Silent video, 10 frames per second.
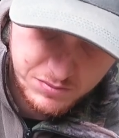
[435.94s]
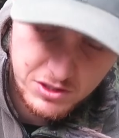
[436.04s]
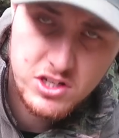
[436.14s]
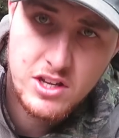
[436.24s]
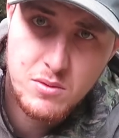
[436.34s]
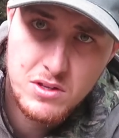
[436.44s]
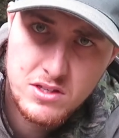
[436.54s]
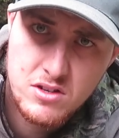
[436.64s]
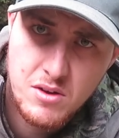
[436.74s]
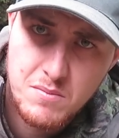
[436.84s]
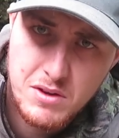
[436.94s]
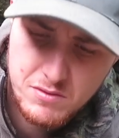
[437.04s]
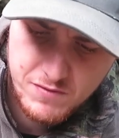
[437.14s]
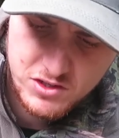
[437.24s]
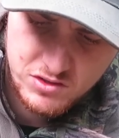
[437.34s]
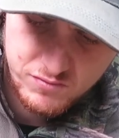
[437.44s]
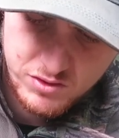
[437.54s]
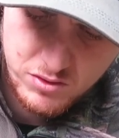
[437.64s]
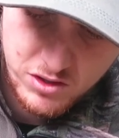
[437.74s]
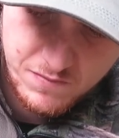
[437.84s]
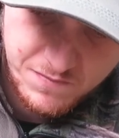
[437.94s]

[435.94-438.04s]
Especially in the wintertime, been fishing real good.